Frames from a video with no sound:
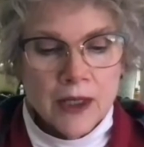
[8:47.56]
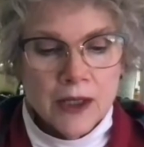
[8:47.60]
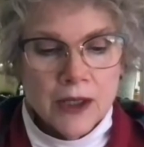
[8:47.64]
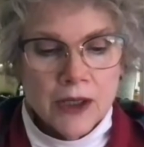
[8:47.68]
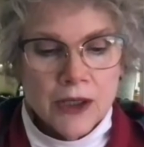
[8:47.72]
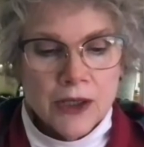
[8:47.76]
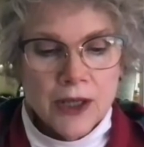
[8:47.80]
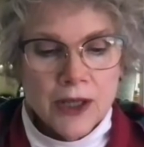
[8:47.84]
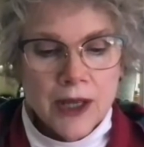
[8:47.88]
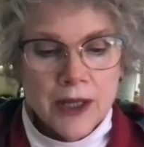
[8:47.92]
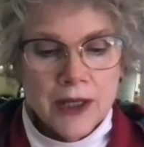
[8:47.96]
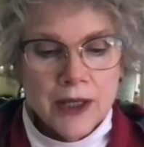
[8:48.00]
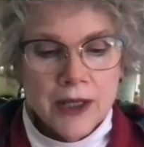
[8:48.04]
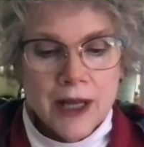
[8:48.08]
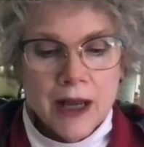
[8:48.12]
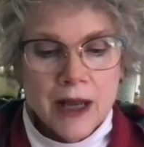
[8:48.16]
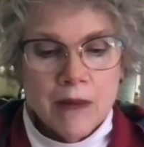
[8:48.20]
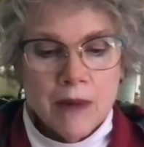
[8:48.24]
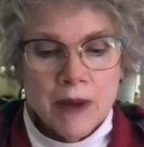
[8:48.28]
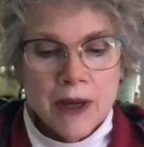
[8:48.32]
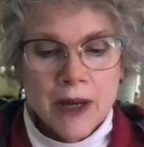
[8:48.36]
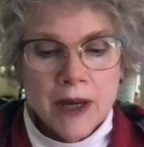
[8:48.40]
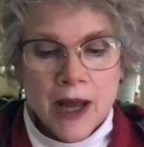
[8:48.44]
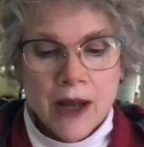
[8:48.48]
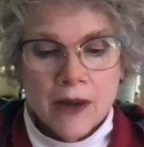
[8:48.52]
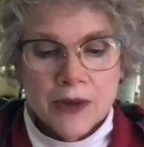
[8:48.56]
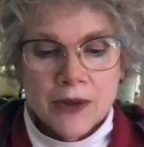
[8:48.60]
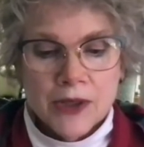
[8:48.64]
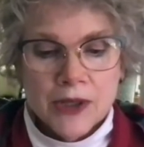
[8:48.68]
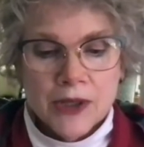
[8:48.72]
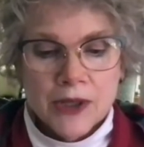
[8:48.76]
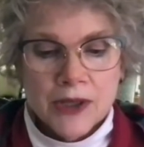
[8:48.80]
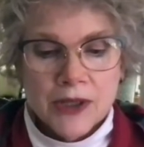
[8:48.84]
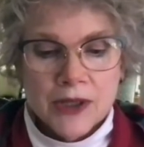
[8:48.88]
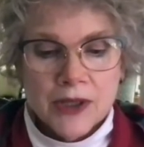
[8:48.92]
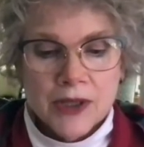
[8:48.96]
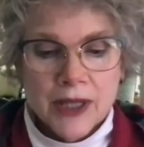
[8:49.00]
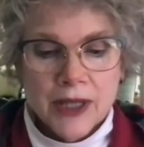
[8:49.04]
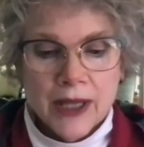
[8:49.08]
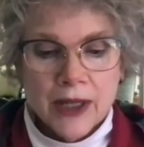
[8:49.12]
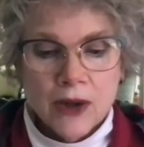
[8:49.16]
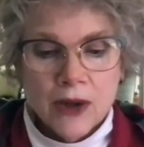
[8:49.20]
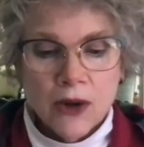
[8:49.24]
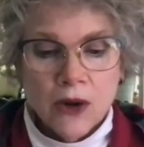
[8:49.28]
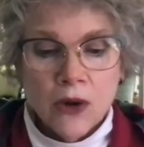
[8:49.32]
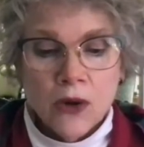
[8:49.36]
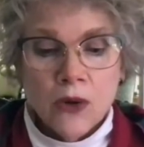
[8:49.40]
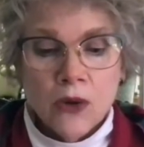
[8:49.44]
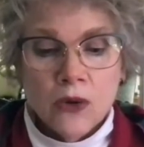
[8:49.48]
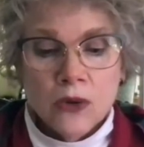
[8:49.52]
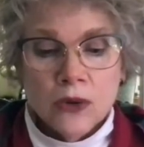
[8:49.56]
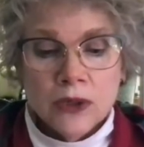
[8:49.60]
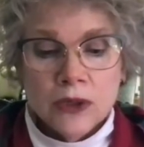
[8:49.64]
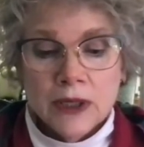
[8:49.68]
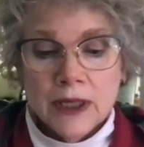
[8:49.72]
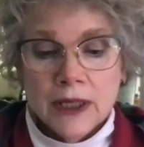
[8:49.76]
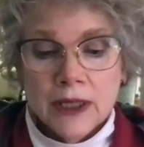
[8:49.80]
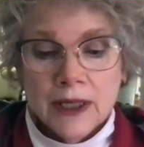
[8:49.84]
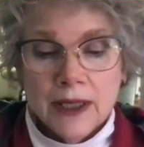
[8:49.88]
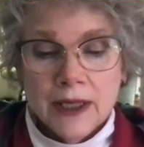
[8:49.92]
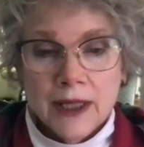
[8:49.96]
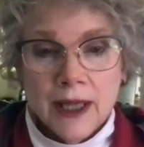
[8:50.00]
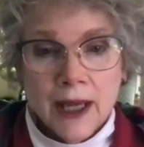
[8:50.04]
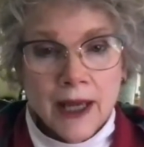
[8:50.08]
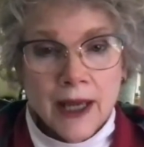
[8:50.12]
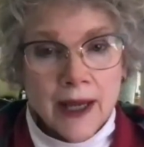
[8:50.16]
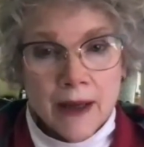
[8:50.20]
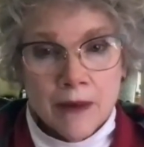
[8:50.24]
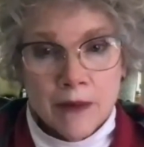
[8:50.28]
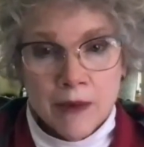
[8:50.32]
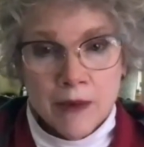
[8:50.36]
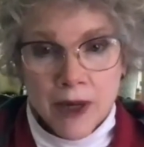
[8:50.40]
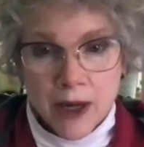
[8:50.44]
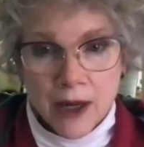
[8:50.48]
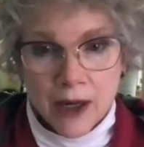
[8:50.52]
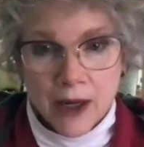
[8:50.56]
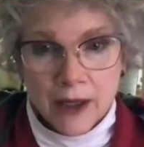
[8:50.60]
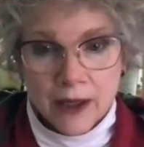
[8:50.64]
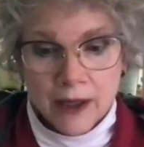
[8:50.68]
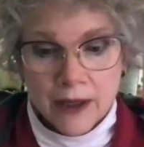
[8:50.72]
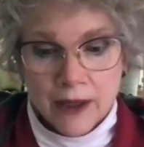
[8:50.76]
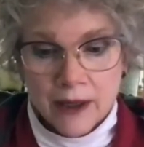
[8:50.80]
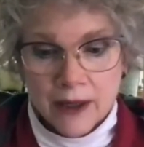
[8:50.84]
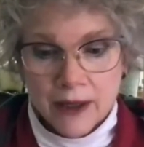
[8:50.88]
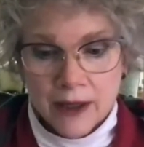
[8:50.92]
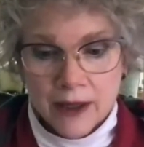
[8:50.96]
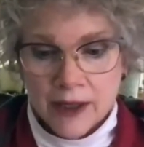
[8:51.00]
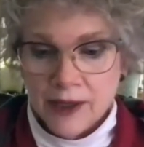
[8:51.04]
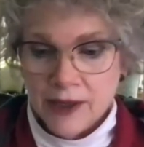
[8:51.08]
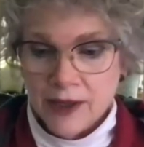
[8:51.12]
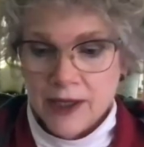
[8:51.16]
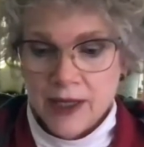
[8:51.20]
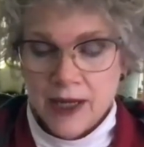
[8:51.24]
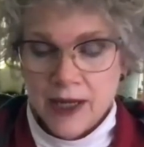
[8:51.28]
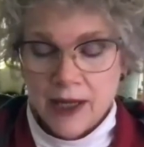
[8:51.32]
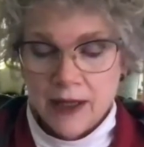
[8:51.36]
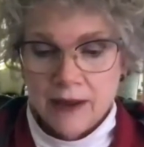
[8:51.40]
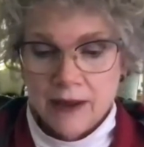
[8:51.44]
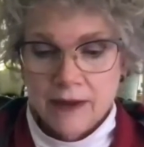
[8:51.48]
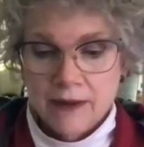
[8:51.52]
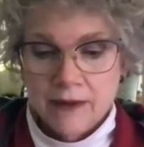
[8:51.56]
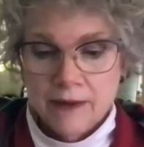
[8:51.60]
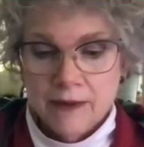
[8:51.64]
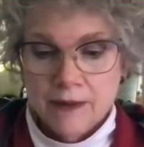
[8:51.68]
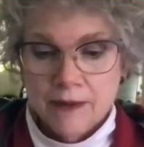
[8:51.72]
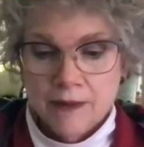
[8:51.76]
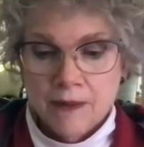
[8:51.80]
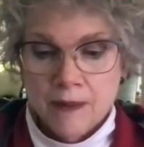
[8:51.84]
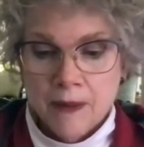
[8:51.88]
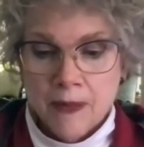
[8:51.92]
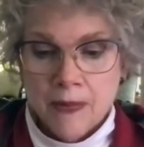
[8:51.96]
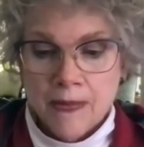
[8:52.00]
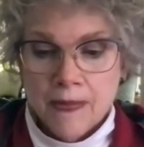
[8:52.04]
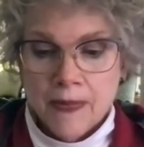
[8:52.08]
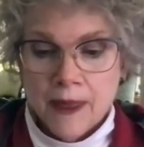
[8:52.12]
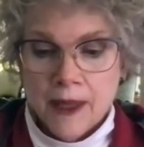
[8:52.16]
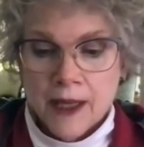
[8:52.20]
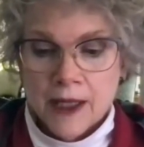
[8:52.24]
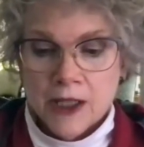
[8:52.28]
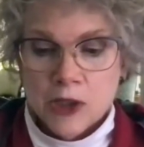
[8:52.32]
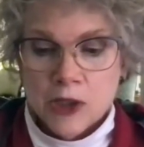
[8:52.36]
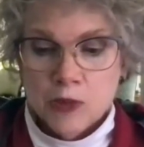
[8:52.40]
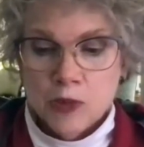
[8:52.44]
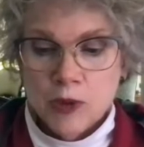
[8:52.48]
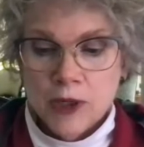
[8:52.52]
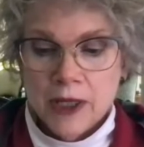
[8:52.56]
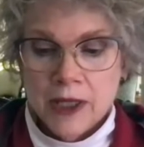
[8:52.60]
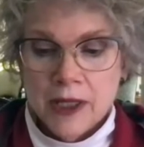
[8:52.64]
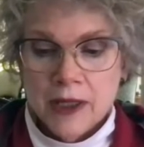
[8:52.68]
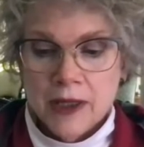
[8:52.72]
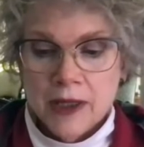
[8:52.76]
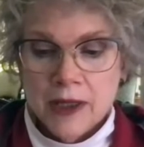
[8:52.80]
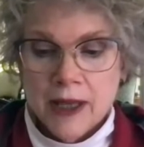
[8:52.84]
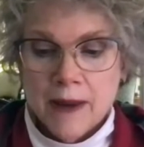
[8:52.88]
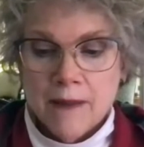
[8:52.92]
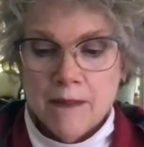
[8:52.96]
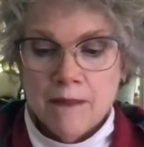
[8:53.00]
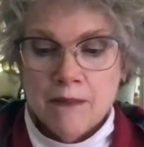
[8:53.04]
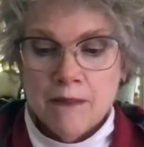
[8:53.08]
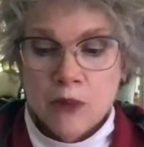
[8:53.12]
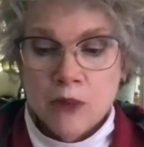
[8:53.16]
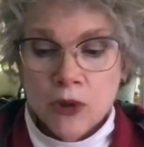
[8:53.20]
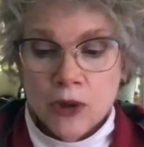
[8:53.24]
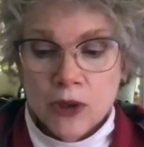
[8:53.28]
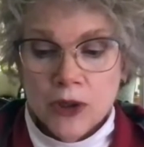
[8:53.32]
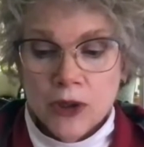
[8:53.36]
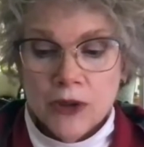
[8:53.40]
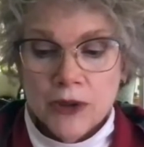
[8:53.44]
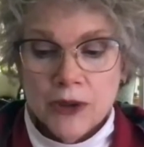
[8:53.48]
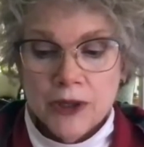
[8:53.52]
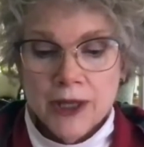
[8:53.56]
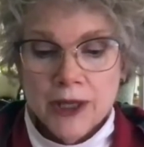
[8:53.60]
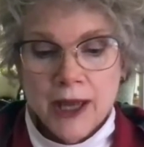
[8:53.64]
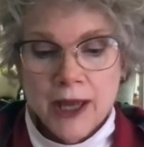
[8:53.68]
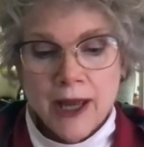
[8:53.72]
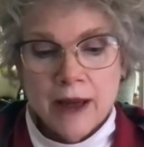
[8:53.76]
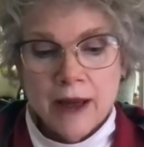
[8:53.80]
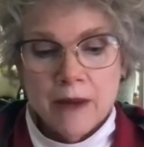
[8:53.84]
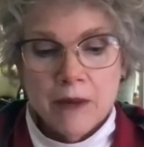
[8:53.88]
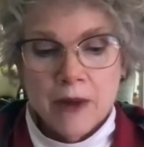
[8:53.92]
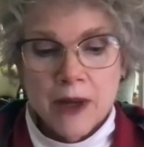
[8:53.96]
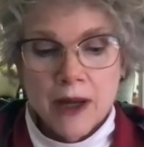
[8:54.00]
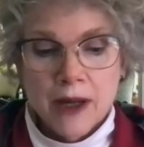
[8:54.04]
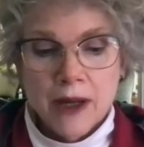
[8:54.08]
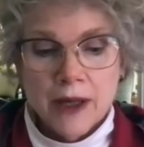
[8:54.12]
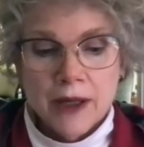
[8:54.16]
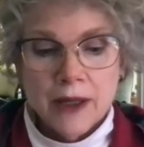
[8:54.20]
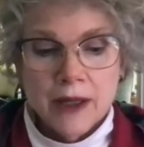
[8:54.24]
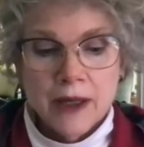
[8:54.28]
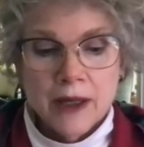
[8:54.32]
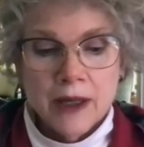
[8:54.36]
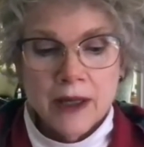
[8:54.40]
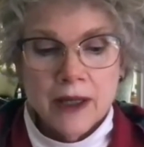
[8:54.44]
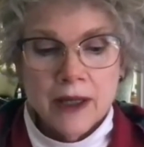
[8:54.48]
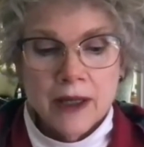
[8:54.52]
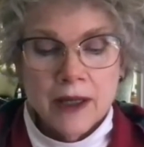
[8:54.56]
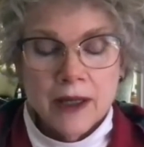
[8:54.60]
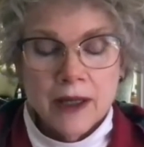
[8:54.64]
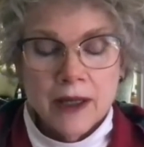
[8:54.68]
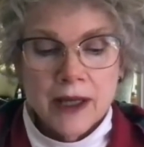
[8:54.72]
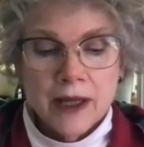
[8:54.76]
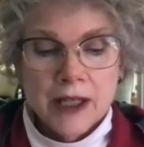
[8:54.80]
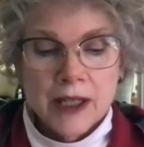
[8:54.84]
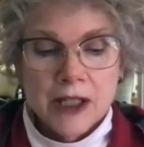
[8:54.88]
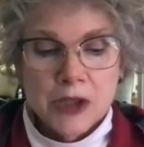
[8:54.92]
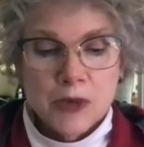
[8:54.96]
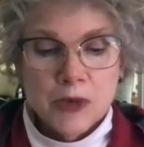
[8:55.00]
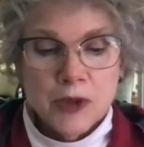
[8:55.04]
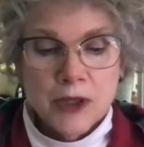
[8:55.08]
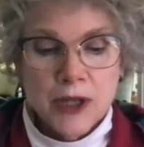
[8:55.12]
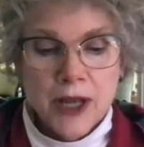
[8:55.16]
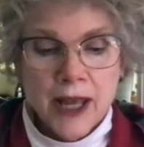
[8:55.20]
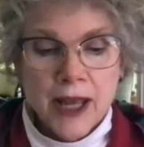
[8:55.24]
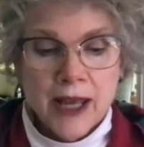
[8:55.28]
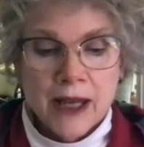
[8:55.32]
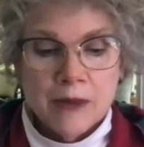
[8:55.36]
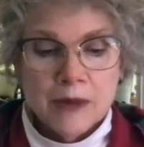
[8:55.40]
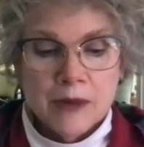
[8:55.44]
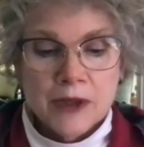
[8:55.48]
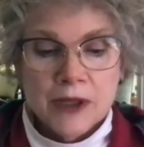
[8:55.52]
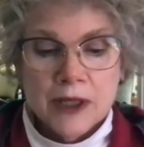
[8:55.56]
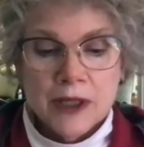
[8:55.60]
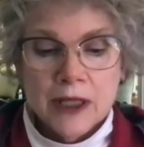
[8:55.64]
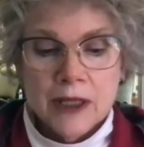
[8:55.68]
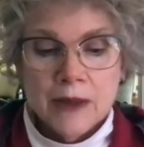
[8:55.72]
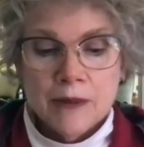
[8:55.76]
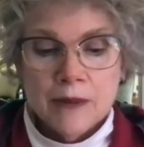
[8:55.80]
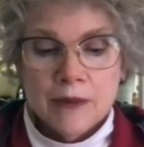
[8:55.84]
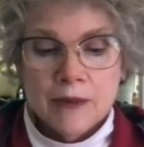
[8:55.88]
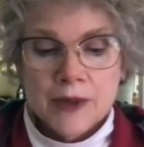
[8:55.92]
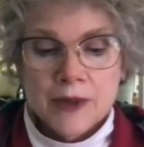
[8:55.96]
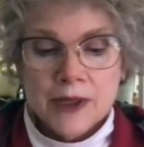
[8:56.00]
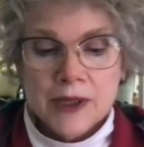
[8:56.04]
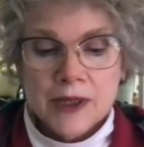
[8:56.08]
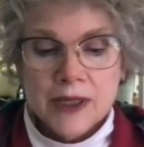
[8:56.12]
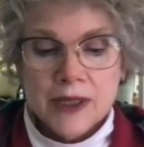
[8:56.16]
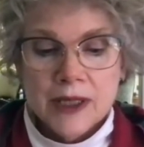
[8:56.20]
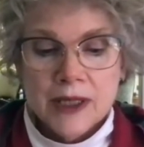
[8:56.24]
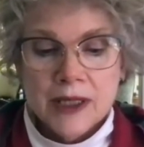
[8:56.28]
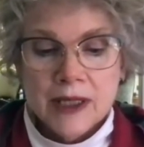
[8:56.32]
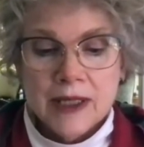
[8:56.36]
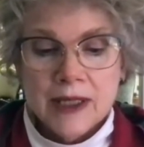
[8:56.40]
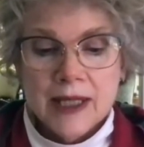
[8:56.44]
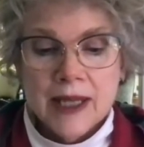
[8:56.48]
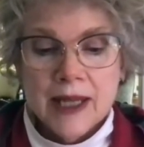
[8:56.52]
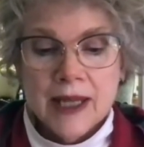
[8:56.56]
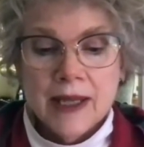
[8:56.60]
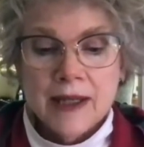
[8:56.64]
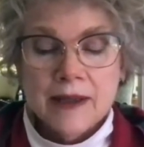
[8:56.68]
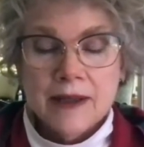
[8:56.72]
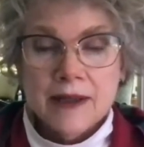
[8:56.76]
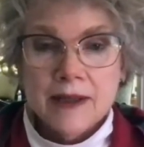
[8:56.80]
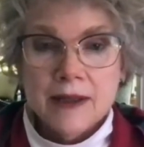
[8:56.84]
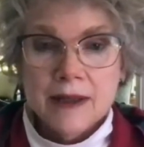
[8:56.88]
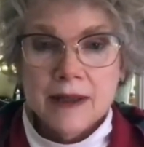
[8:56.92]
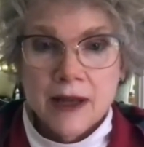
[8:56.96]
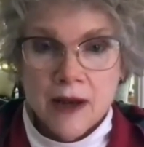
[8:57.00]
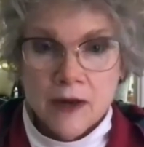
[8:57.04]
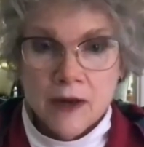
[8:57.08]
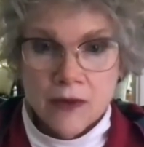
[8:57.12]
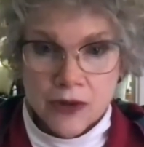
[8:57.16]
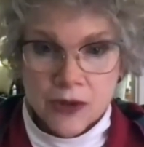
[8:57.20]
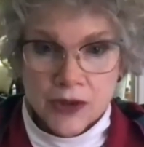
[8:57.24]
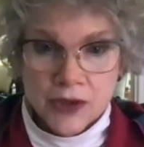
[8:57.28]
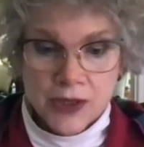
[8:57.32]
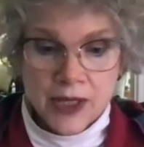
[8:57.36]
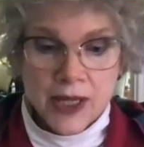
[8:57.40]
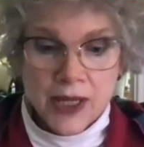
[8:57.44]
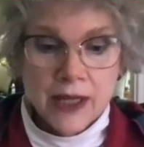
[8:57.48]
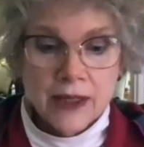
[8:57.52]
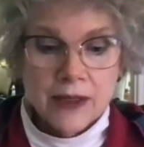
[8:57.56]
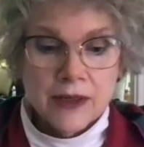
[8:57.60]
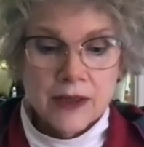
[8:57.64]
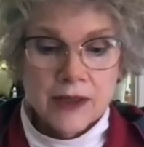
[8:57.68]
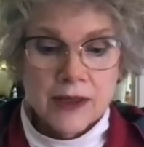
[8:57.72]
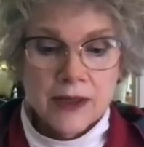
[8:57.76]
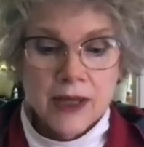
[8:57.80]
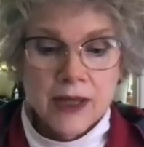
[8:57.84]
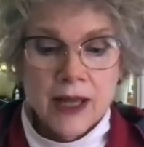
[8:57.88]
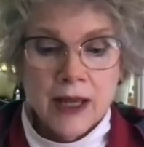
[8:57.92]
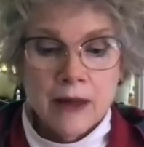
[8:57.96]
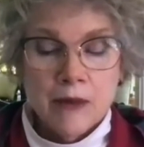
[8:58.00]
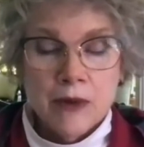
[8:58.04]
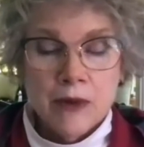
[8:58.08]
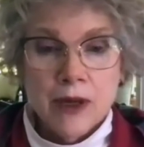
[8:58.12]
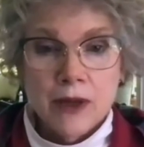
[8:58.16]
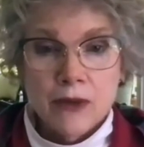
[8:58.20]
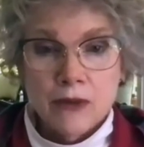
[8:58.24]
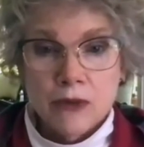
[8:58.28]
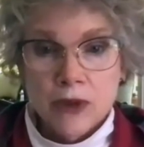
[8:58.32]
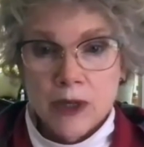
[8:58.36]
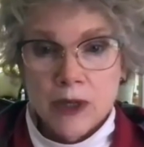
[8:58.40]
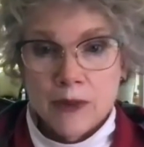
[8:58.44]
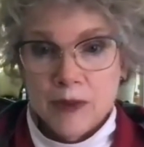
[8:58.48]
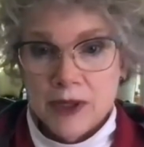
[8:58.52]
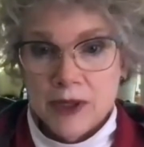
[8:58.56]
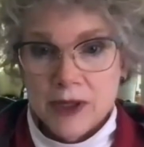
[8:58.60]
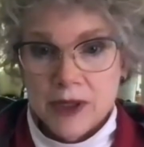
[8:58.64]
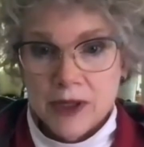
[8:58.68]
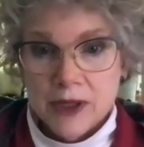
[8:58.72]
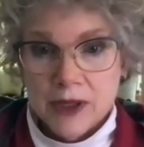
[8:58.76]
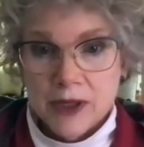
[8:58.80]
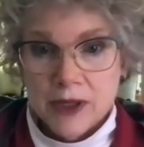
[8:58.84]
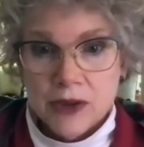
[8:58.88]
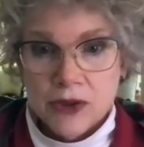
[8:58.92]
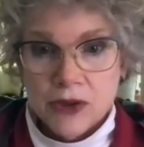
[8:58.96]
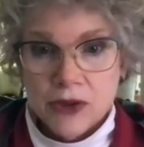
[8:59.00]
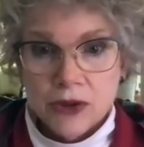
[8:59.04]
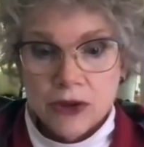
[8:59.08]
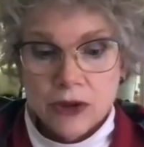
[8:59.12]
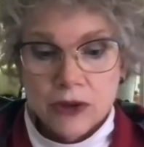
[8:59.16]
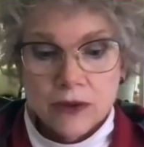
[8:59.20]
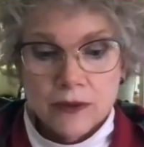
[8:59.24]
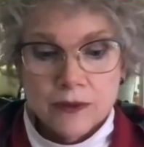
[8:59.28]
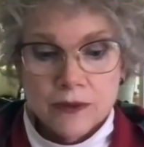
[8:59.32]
Jonadab announces that only Amnon is dead, explaining that murdering Amnon has been Absalom's intent ever since Amnon raped his sister.